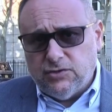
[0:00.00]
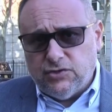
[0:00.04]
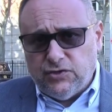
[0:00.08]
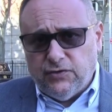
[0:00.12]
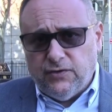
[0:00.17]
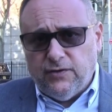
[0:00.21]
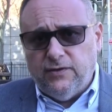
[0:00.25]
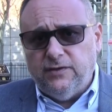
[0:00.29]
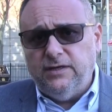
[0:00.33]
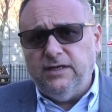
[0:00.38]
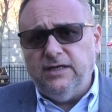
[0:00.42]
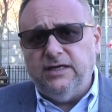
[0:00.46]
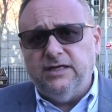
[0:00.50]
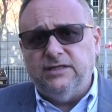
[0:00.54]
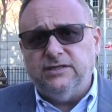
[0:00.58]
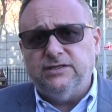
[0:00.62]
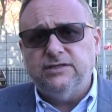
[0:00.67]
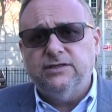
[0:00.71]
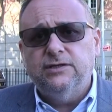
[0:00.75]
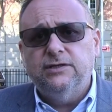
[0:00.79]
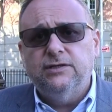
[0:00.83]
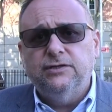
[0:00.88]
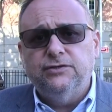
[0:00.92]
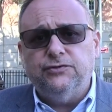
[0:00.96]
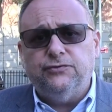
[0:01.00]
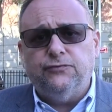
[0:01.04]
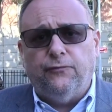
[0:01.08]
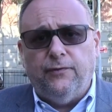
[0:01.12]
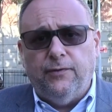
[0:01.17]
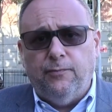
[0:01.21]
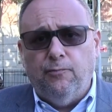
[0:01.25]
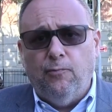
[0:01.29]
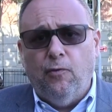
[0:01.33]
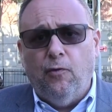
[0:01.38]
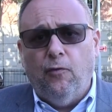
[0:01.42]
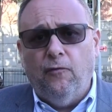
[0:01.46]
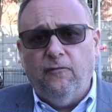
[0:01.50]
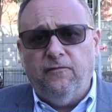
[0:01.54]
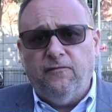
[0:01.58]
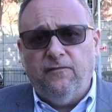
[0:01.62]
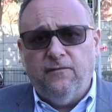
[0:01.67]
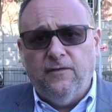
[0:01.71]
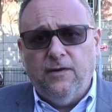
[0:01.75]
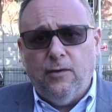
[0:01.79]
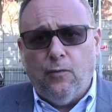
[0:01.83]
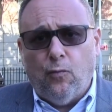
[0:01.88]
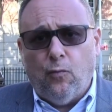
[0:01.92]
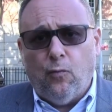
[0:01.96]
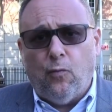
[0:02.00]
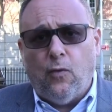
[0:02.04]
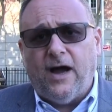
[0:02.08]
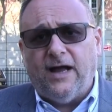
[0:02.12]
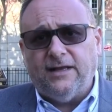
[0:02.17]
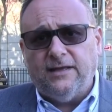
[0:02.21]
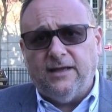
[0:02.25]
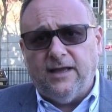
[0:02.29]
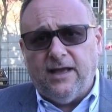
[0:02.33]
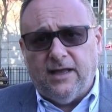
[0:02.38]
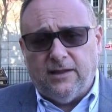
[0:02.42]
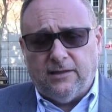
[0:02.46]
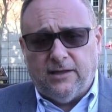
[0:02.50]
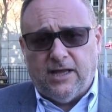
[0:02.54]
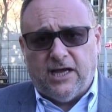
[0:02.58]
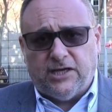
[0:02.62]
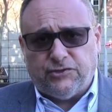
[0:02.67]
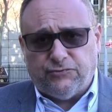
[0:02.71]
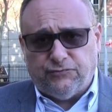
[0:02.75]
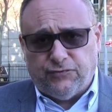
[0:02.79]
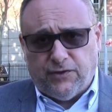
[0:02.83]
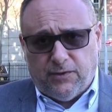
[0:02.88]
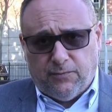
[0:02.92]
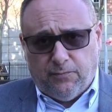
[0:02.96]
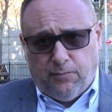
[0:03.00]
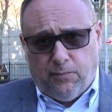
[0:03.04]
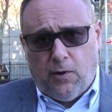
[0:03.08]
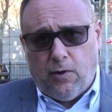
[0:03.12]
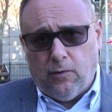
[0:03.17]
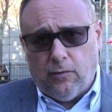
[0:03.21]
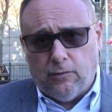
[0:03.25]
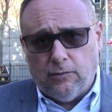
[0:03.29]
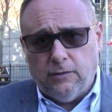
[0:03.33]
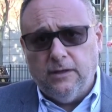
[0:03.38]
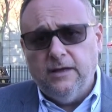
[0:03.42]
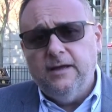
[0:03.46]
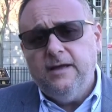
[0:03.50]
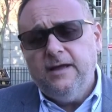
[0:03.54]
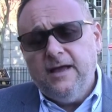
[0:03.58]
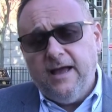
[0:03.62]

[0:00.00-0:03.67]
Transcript: do you need to remove one electric pole